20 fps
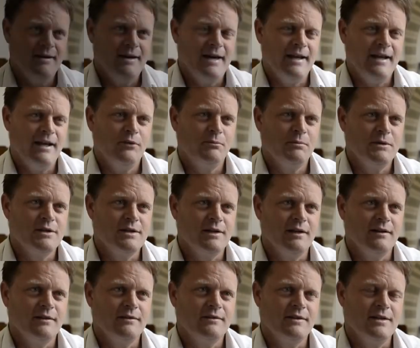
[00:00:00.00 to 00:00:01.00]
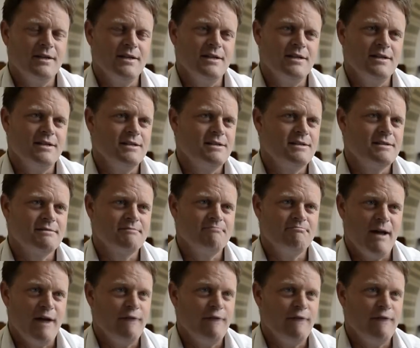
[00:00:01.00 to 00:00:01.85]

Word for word: And aspergillus is